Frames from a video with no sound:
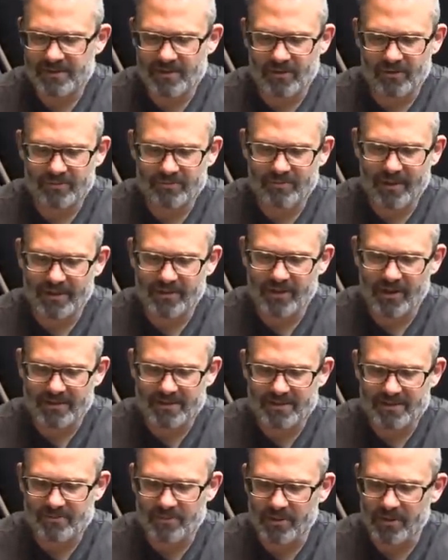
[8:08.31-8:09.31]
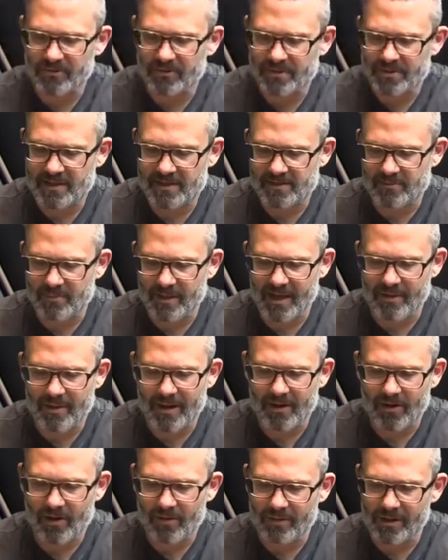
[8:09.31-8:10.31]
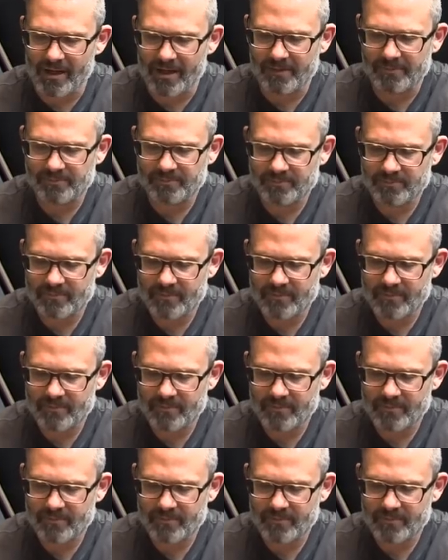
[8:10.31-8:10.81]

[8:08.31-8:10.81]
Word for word: So Ben Johnson's beautiful Sons of Behemat Army